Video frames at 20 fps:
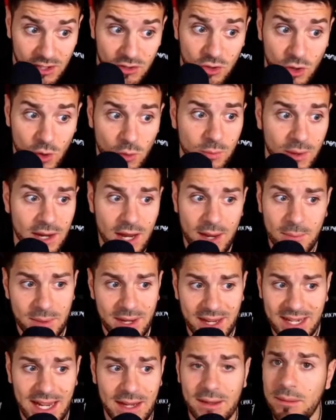to open up the
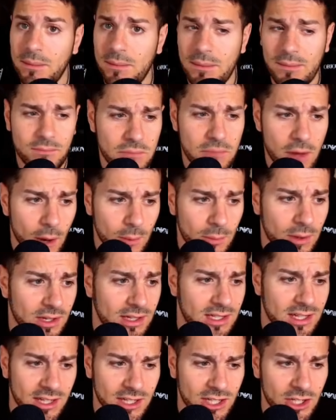game.
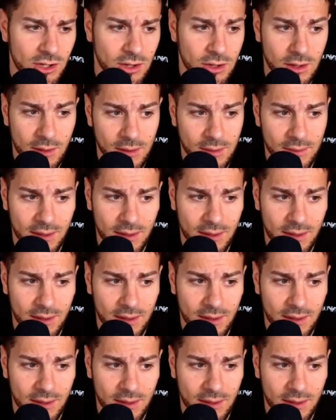Obviously here.